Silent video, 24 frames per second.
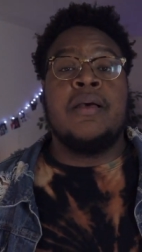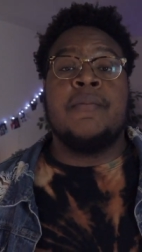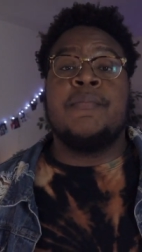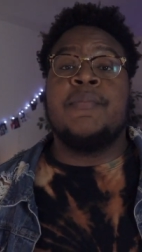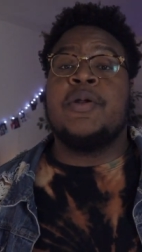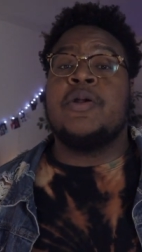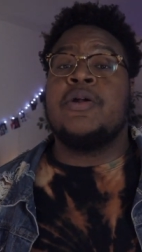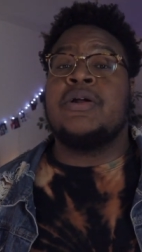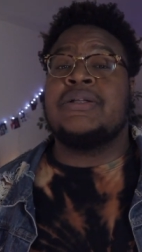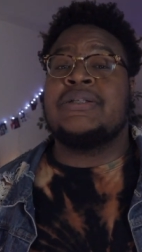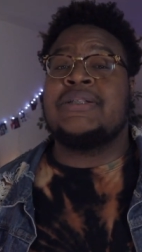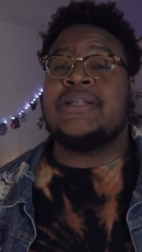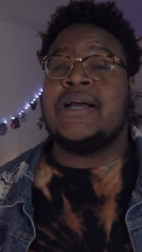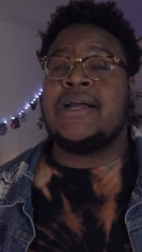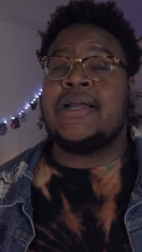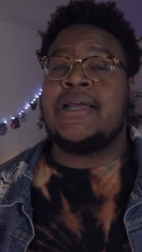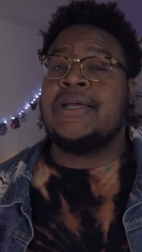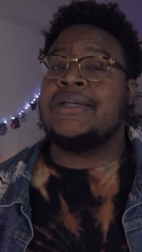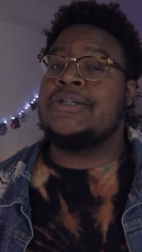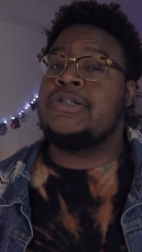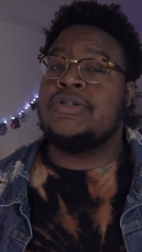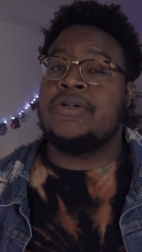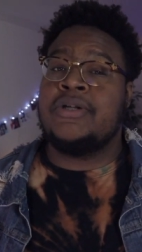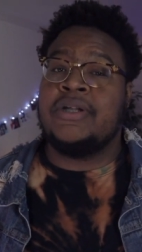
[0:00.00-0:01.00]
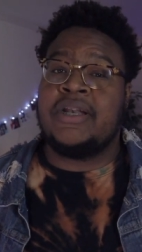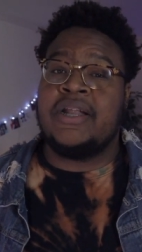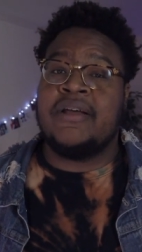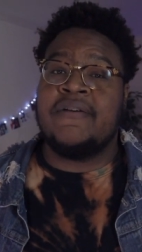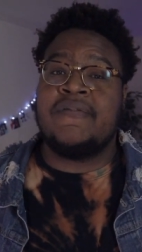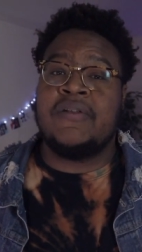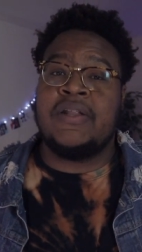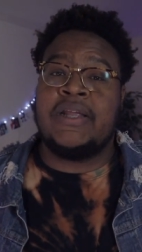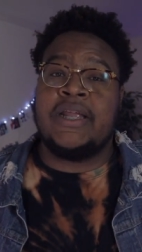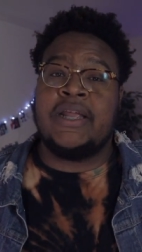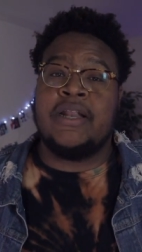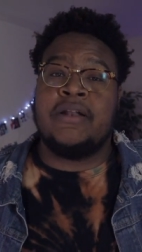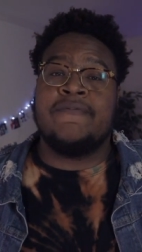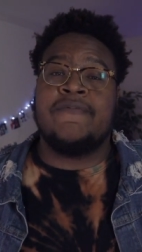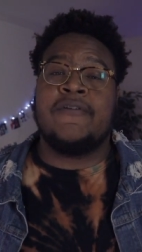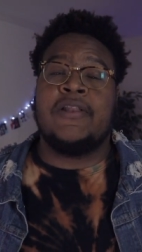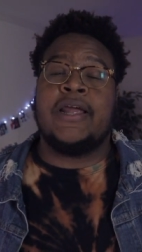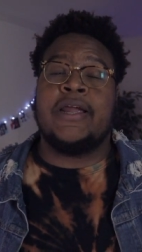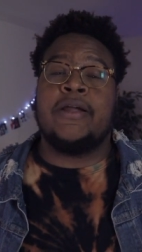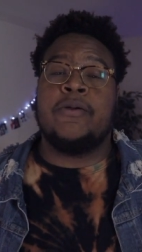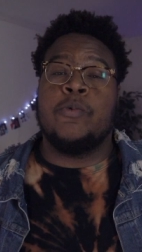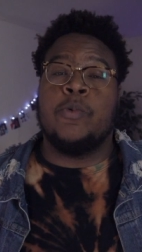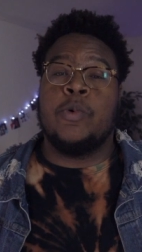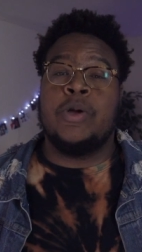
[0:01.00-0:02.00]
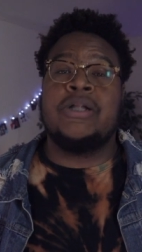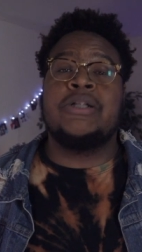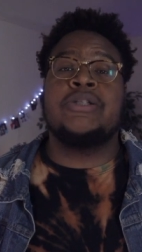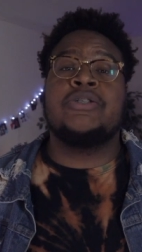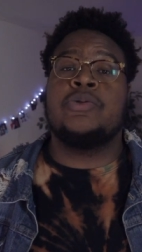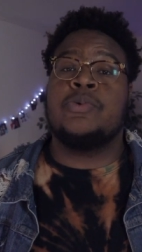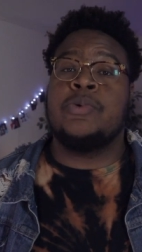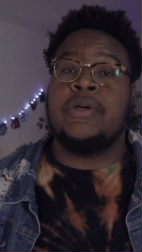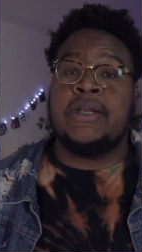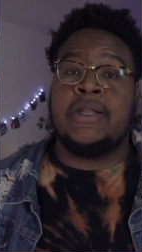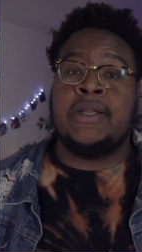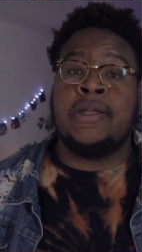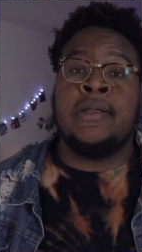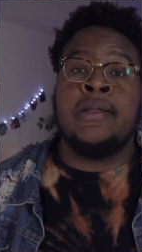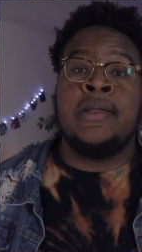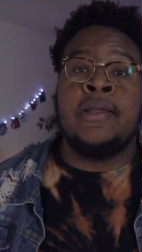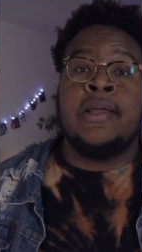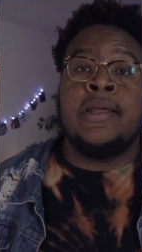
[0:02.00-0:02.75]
But on StockX, you can definitely get them for like 120,